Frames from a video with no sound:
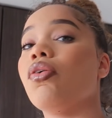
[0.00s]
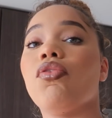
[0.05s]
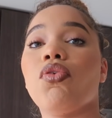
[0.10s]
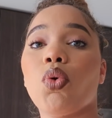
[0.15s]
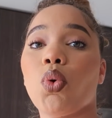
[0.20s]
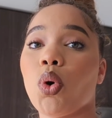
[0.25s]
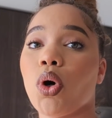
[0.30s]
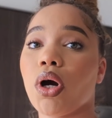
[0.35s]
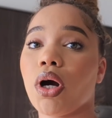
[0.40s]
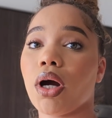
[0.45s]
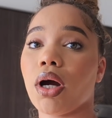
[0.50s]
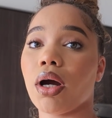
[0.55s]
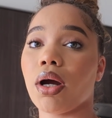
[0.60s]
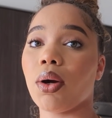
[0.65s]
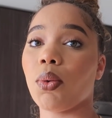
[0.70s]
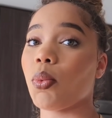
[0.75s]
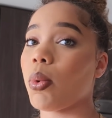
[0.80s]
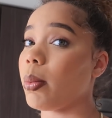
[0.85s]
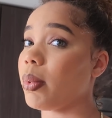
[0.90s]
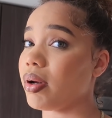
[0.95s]

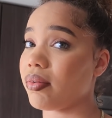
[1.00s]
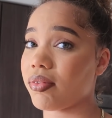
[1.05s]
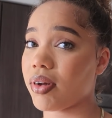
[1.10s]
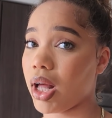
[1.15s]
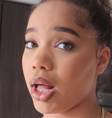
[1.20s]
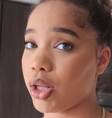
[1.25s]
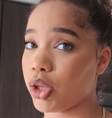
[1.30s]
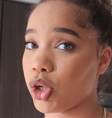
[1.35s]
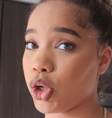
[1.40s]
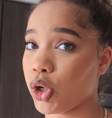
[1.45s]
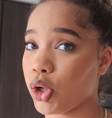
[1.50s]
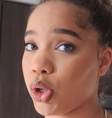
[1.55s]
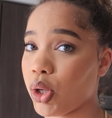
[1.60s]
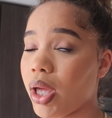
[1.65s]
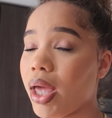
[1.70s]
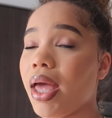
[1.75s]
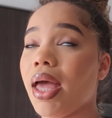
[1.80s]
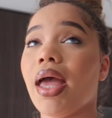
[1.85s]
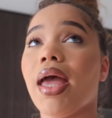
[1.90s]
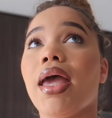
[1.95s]
for women of color
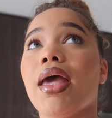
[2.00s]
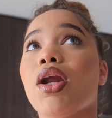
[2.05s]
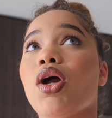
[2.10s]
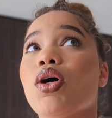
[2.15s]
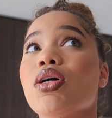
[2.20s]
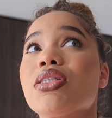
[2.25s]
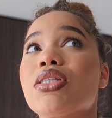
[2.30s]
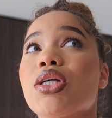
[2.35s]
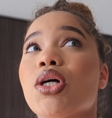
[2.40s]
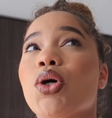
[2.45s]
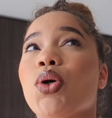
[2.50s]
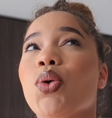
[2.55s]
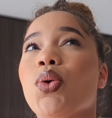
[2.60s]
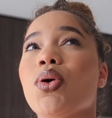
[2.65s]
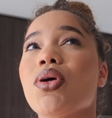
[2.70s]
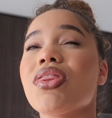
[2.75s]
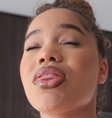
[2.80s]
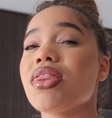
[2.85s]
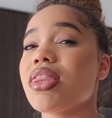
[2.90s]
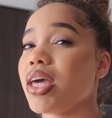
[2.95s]
and also